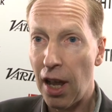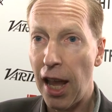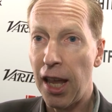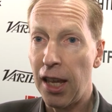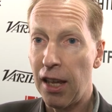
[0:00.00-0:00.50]

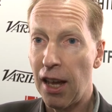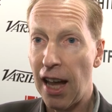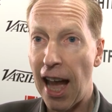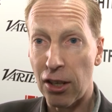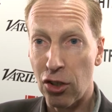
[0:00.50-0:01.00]
a
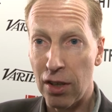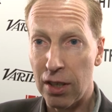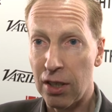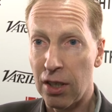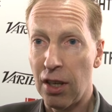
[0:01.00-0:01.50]

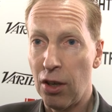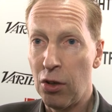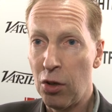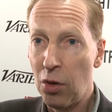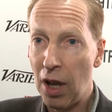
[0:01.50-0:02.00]
actress
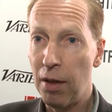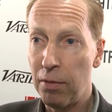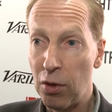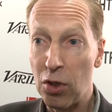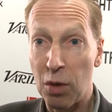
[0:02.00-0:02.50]
who uh,
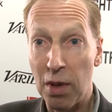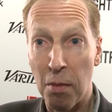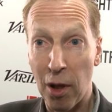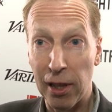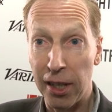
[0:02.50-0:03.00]
used to be a
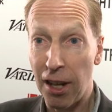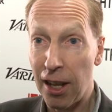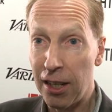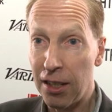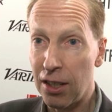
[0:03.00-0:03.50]
model in
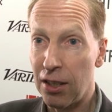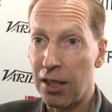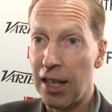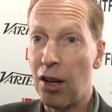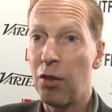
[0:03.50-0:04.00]
Ireland,
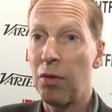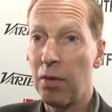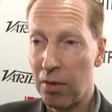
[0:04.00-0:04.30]
is now